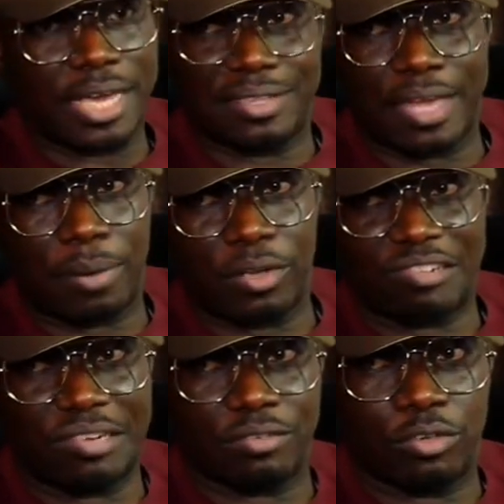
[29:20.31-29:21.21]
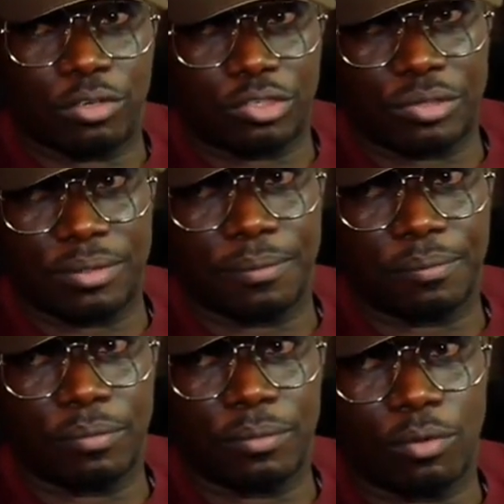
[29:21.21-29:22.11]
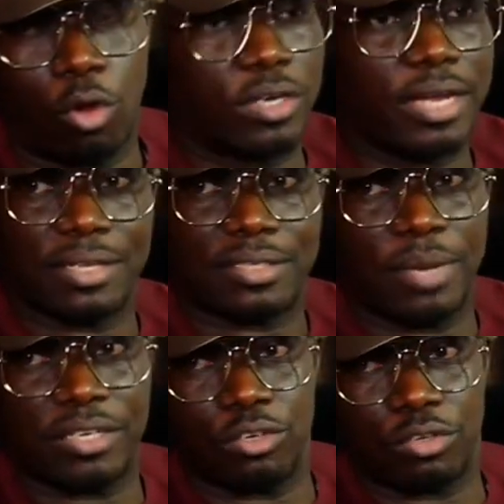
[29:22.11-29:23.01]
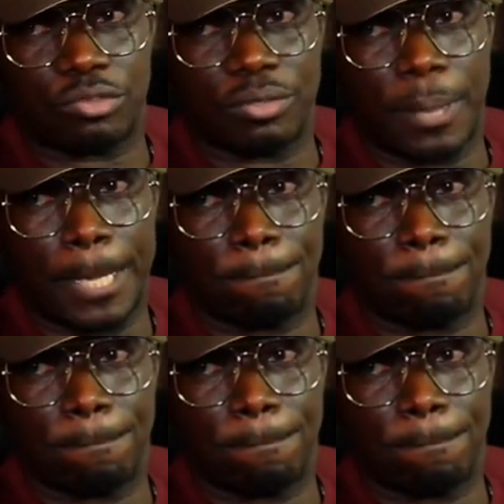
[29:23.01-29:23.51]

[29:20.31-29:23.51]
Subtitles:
say anything about the creative industry or the entertainment industry